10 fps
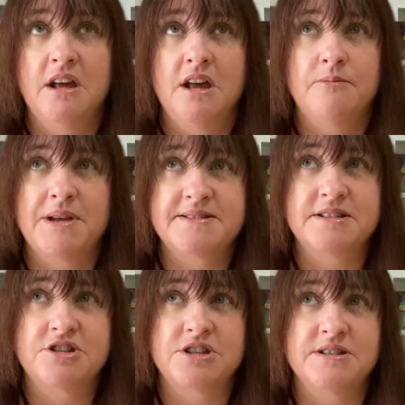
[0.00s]

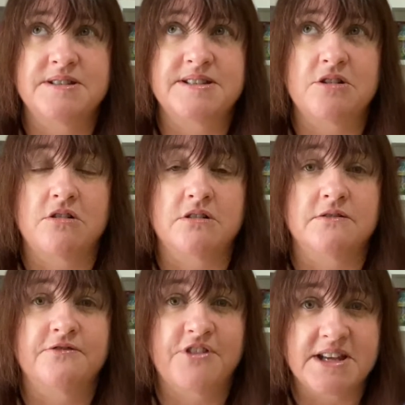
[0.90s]
messages on
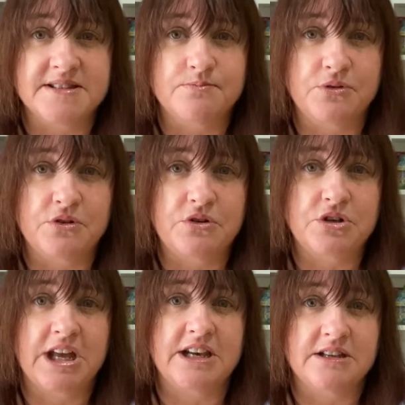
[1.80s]

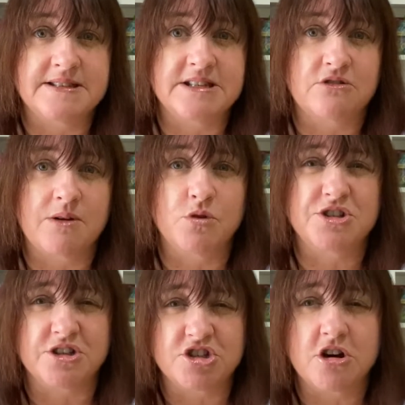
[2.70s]
Facebook and Instagram,
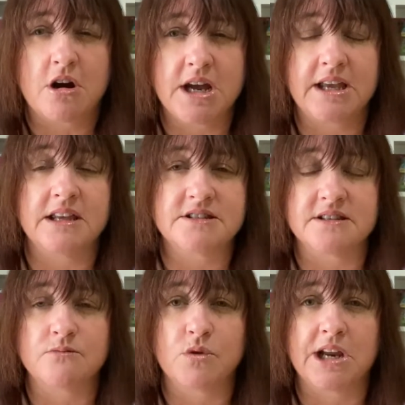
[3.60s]
which I try and get to
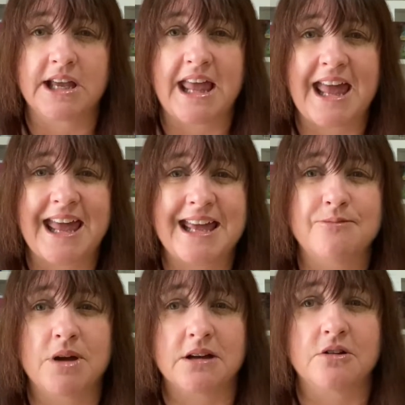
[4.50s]
them when I
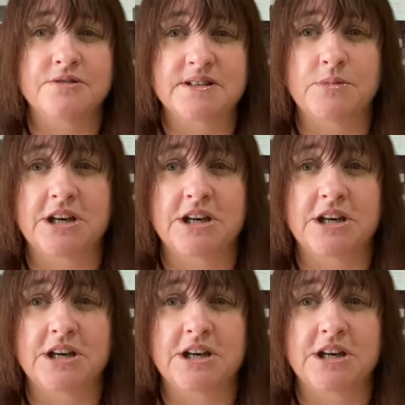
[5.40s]
can, but because